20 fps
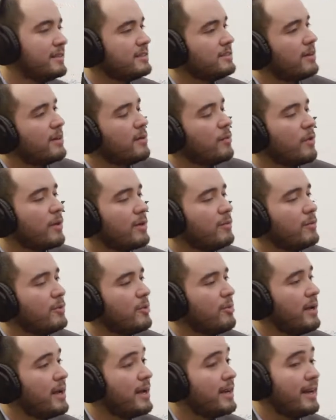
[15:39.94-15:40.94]
And started working with
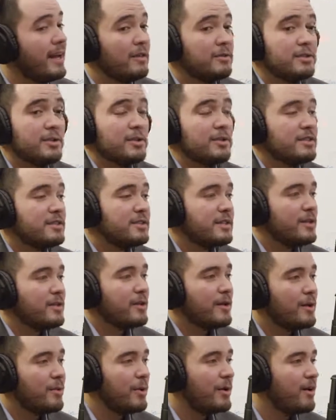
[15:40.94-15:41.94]
the bank. And now 2 years later,
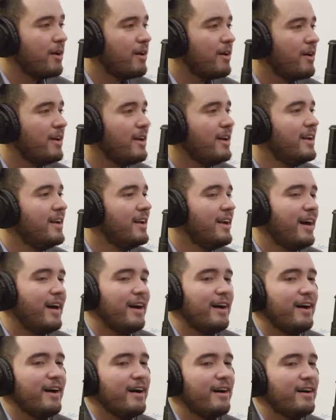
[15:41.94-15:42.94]
here we are.
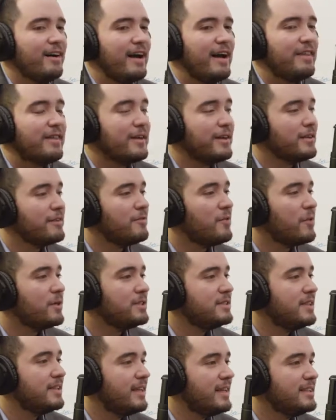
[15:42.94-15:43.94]
Had the good
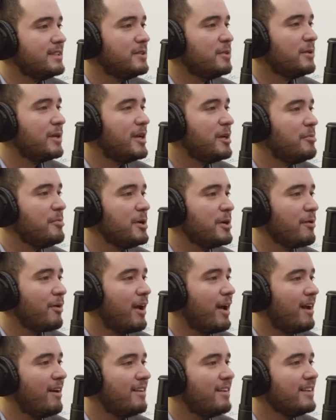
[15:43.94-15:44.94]
fortune that they still keep me
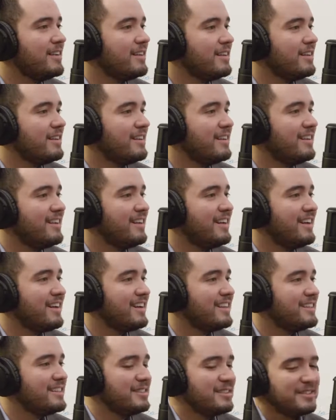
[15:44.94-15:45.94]
around, and I
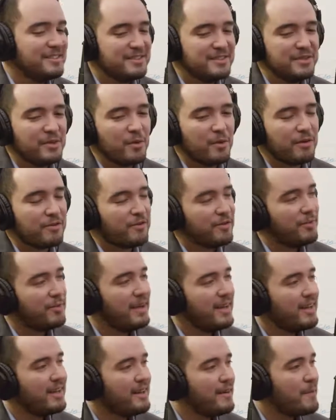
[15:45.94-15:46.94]
get to still work for the bank.